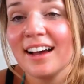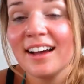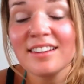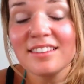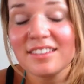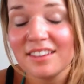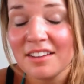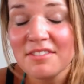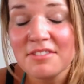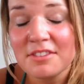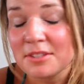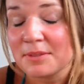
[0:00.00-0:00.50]
I
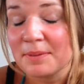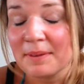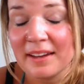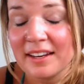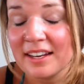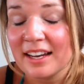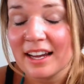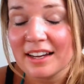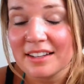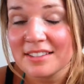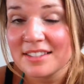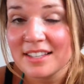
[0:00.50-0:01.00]
love the
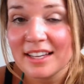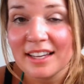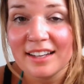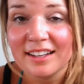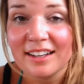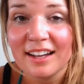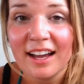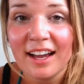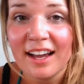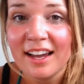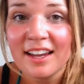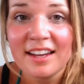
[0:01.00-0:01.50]
Spain
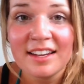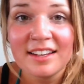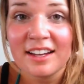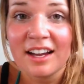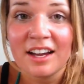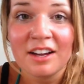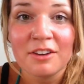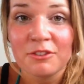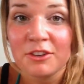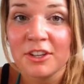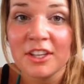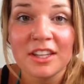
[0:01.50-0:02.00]
accent. I
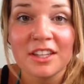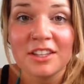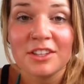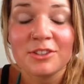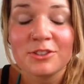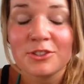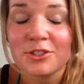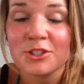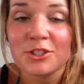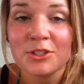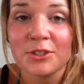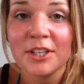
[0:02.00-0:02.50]
got really
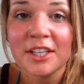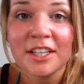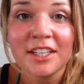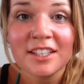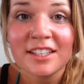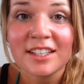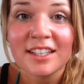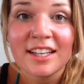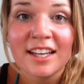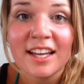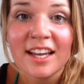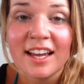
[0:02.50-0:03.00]
used to it.